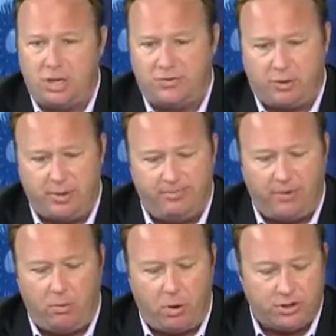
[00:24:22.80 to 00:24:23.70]
Central with
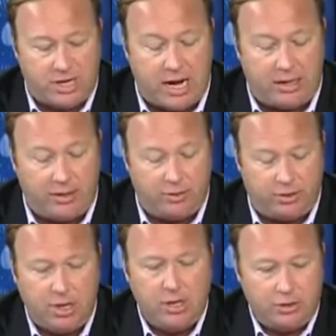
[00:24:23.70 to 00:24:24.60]
InfoWars Nightly
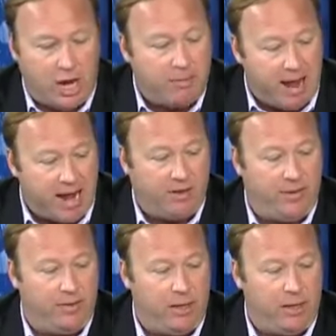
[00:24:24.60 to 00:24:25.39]
News. John McAfee,